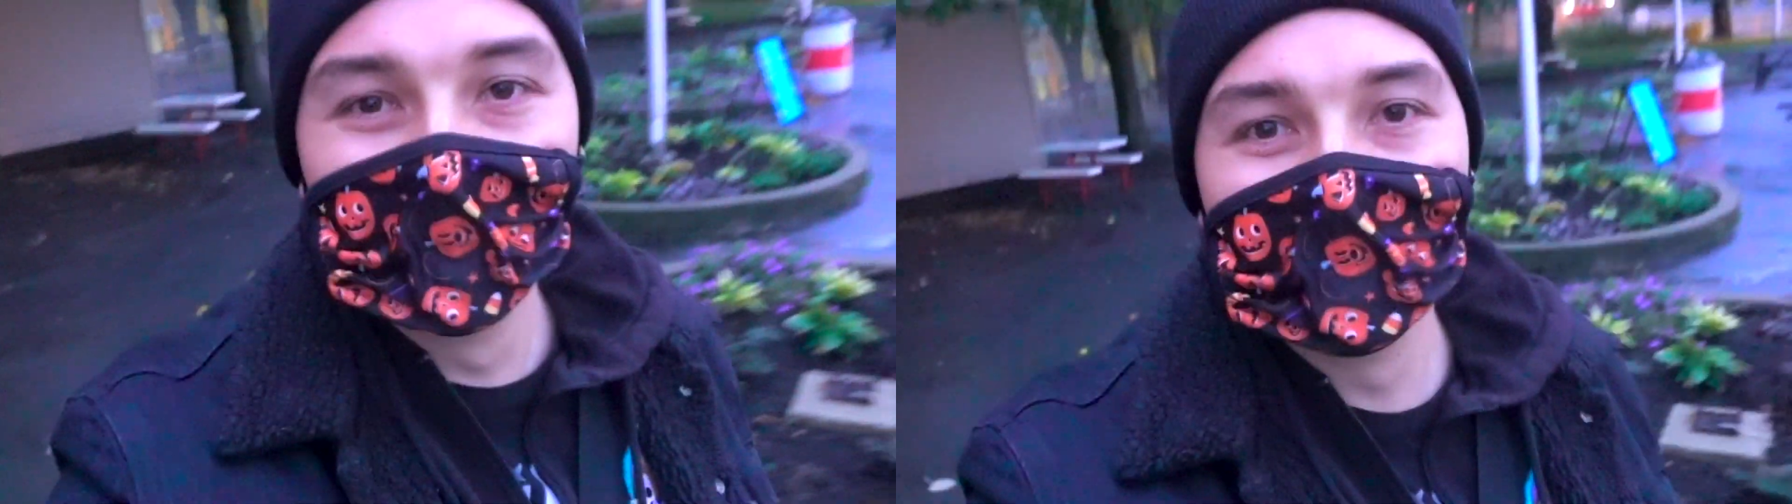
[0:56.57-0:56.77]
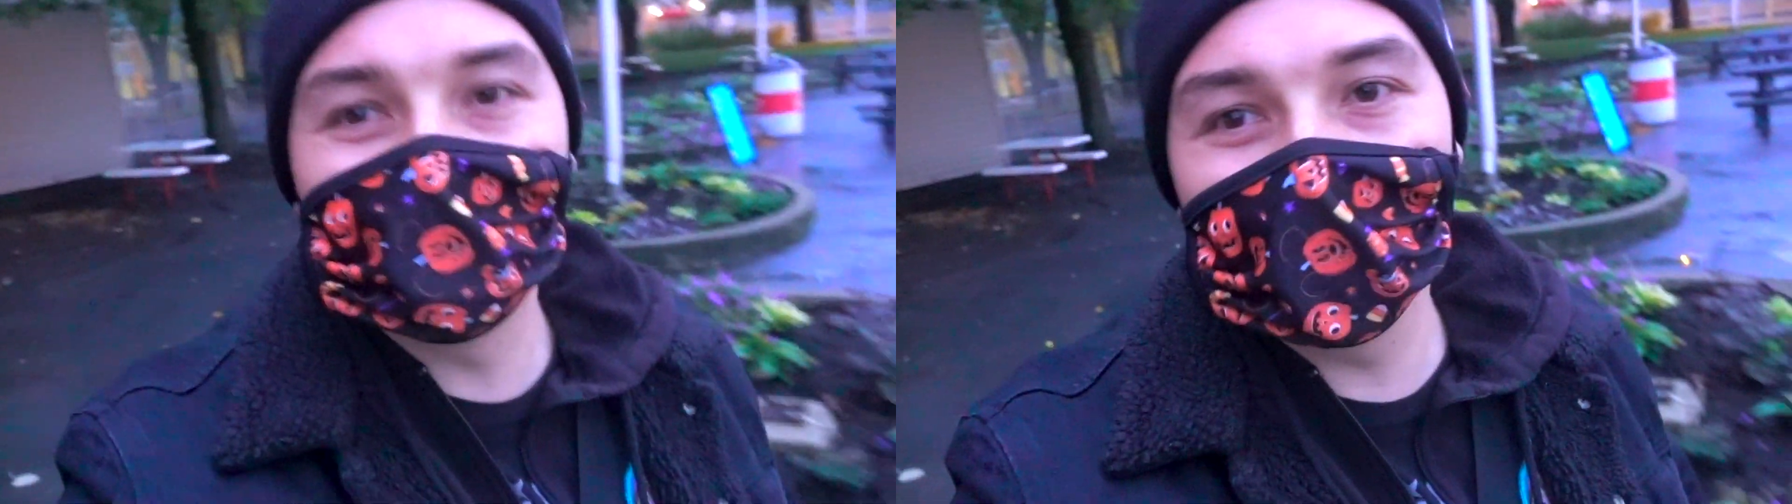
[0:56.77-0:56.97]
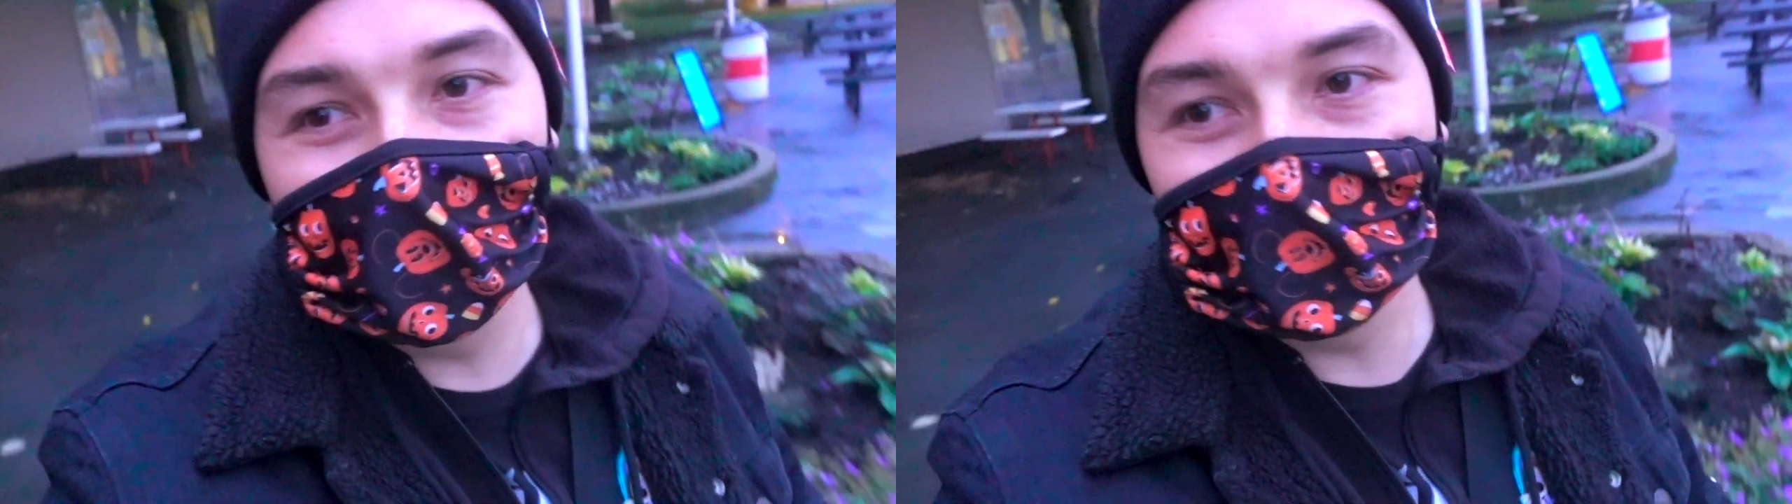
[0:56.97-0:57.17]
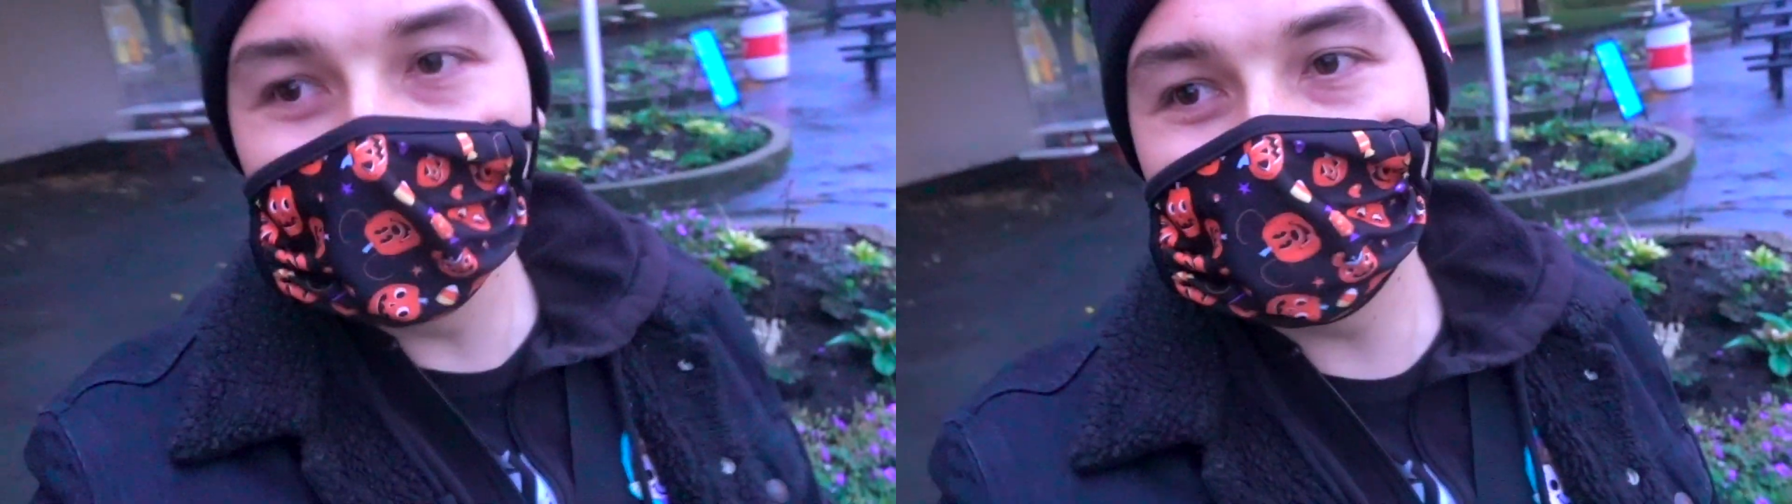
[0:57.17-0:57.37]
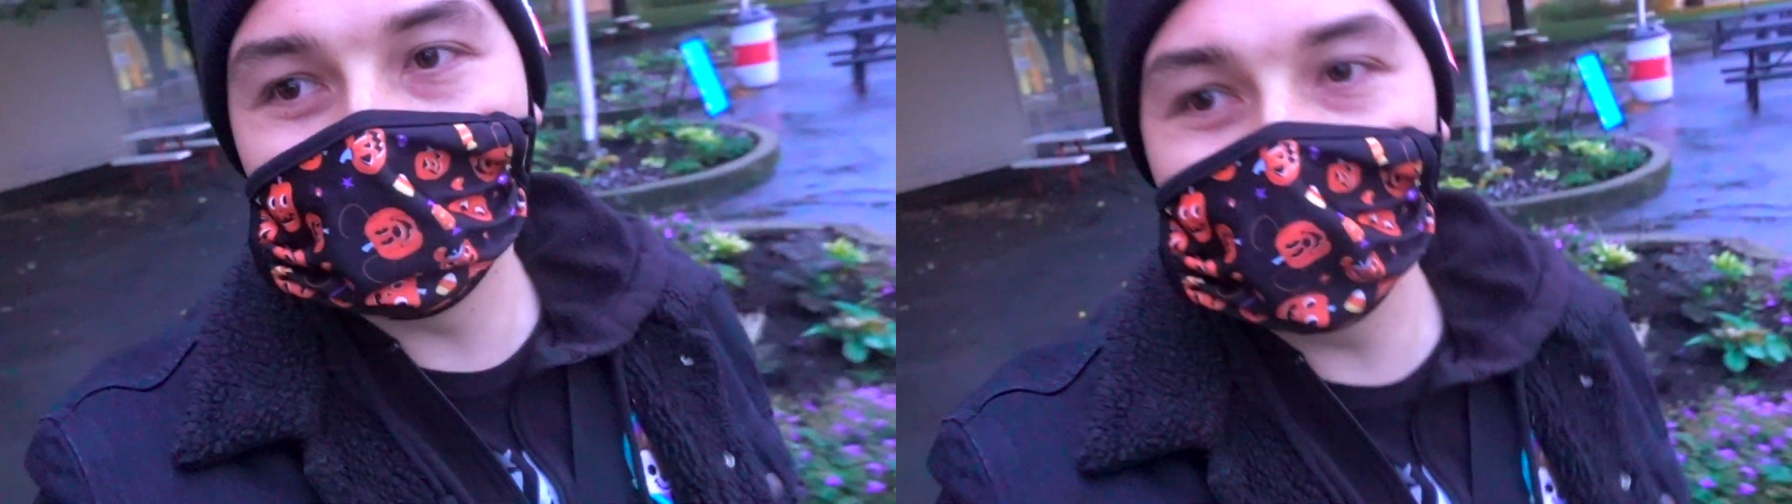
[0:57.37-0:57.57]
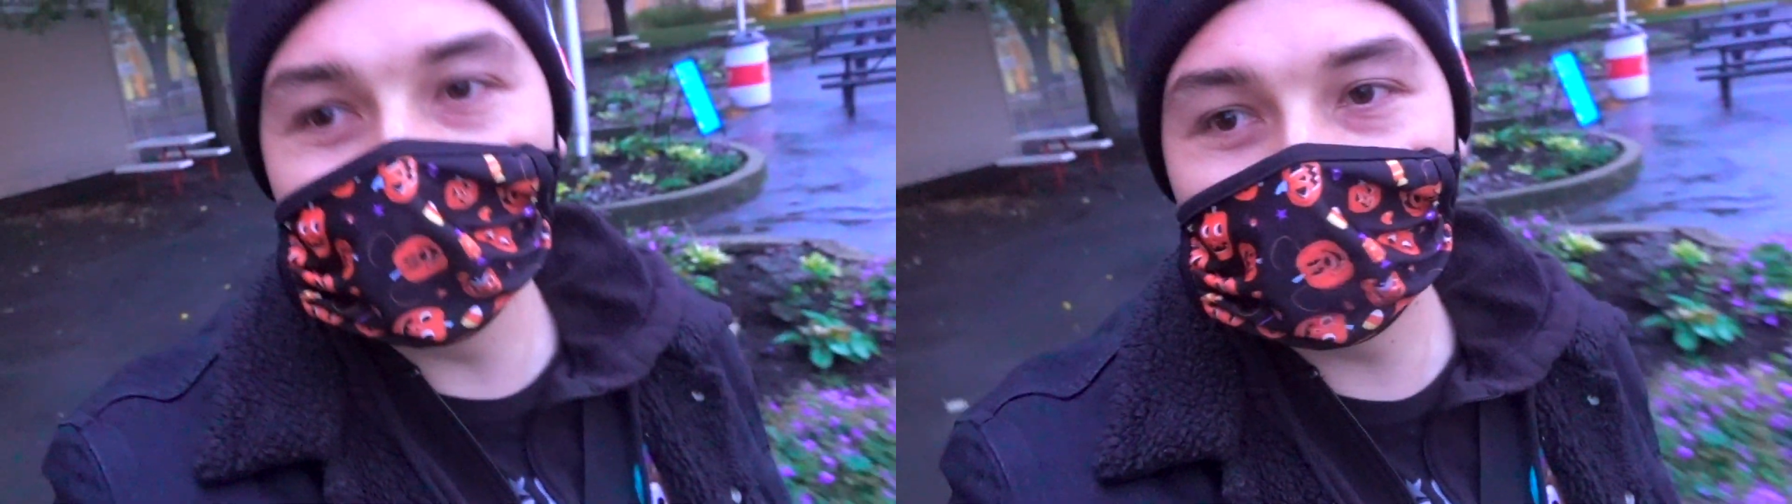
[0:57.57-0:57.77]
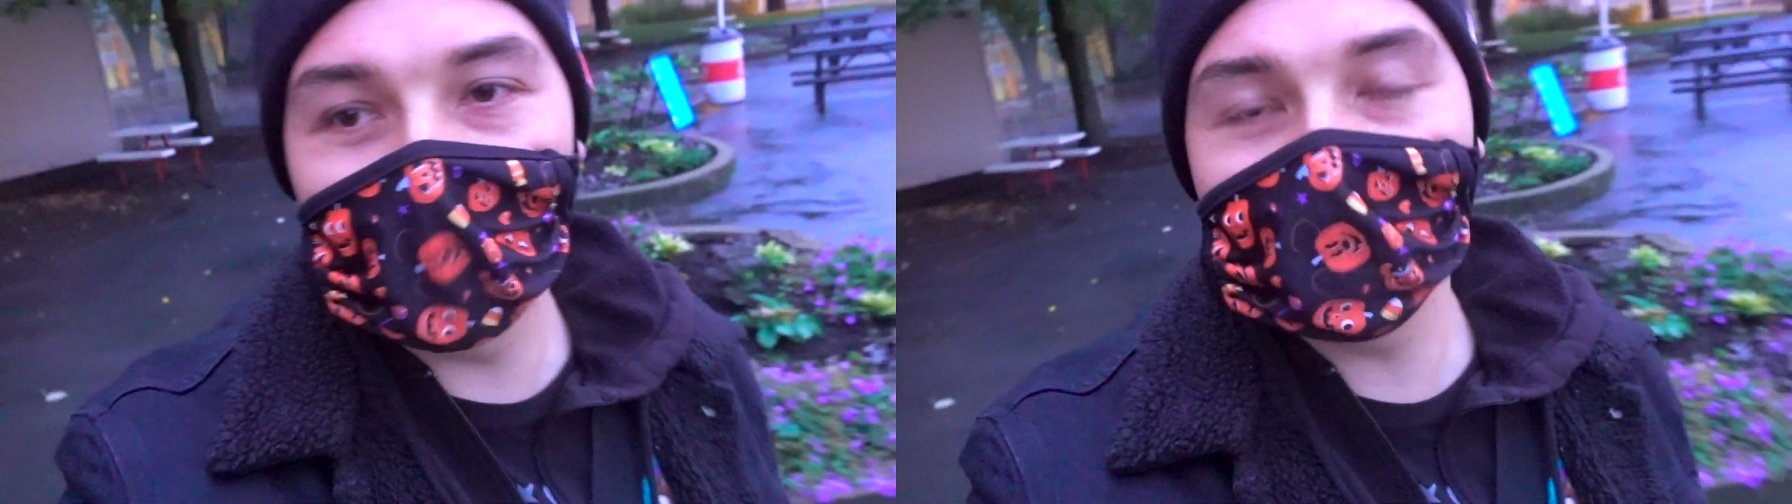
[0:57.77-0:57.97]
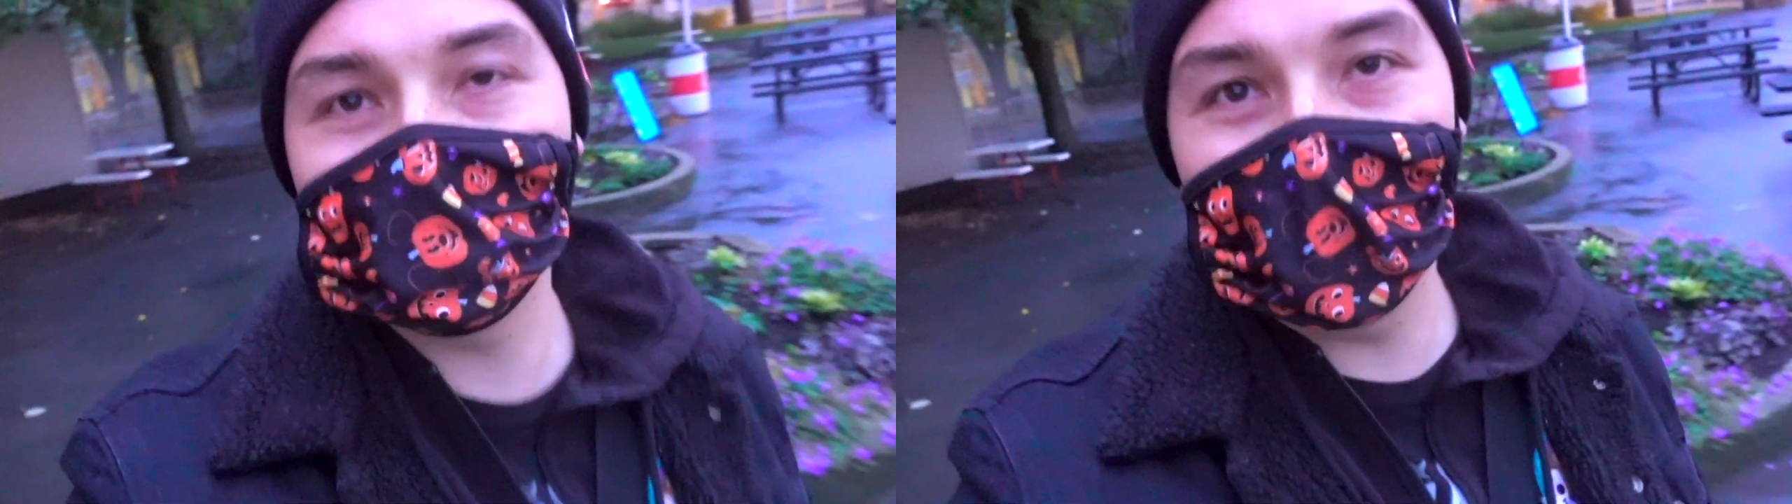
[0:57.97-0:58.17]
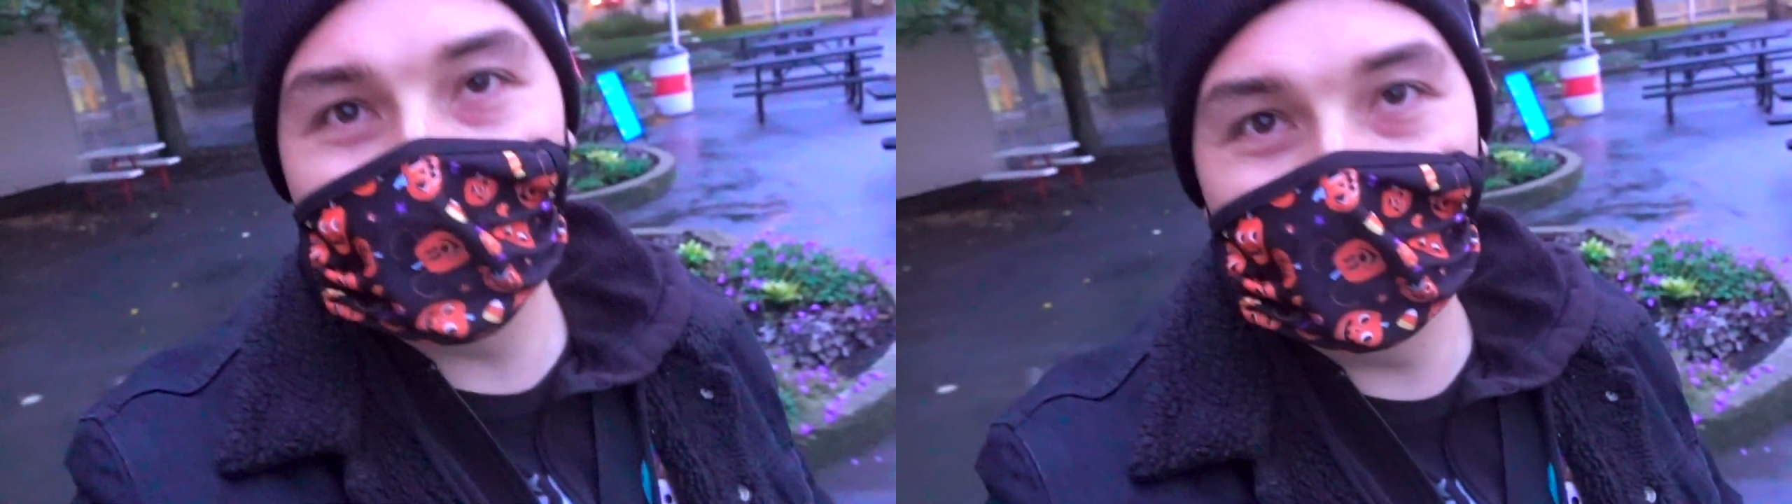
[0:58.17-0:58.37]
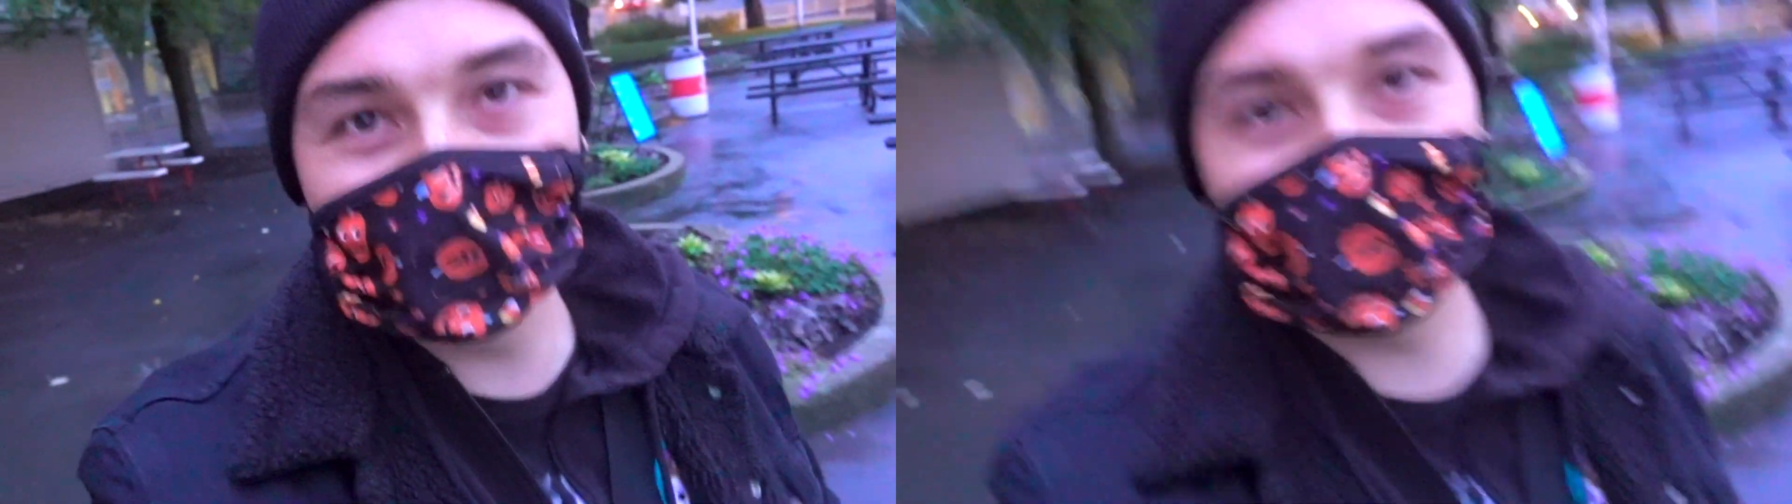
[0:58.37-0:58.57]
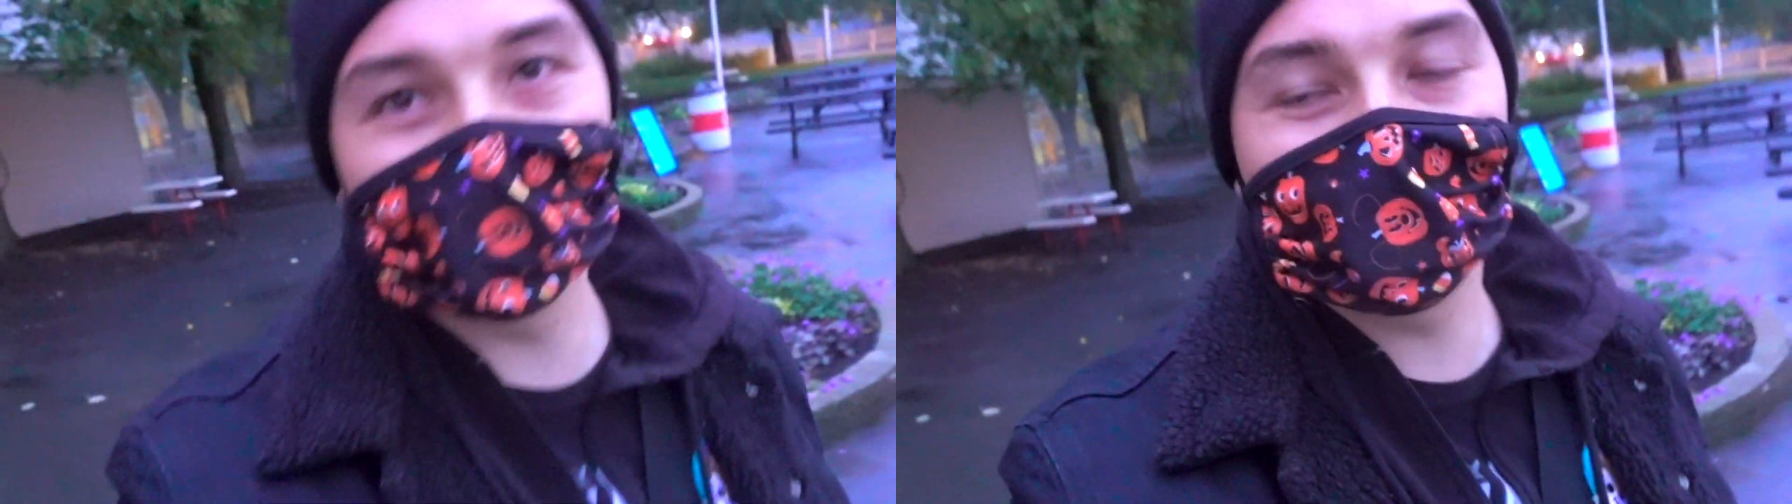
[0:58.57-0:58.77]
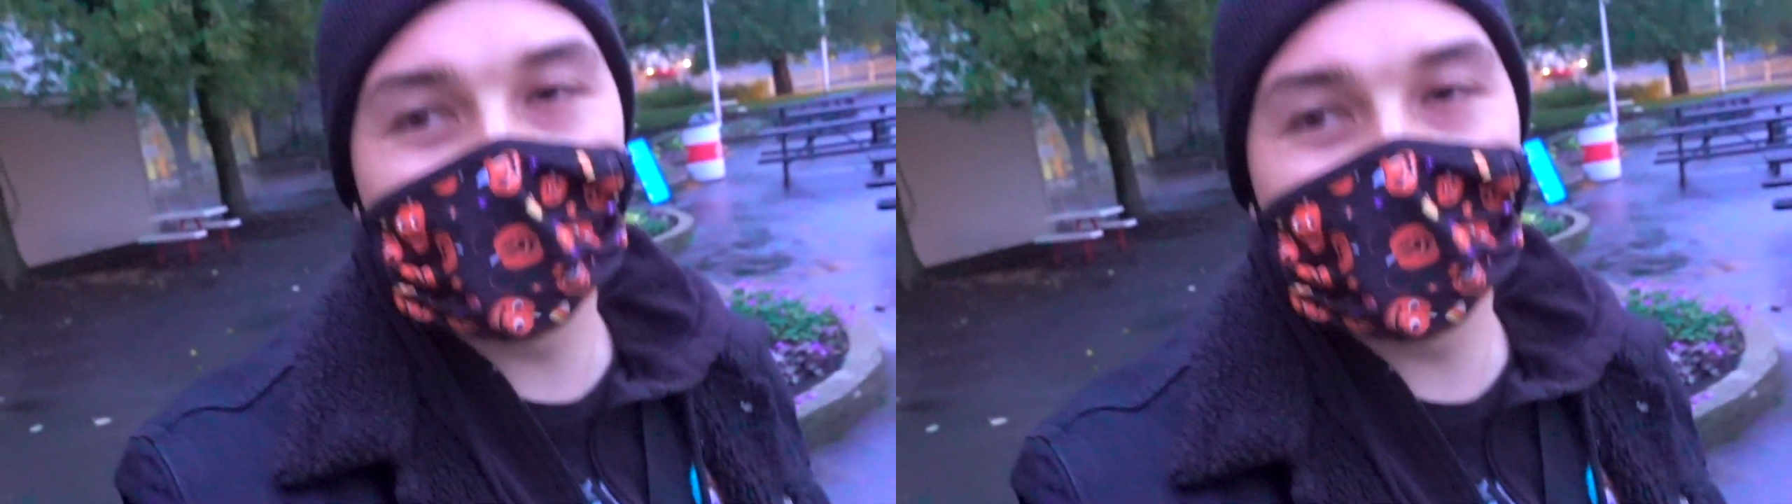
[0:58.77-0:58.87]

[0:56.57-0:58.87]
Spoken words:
saying that she's being chased by monsters,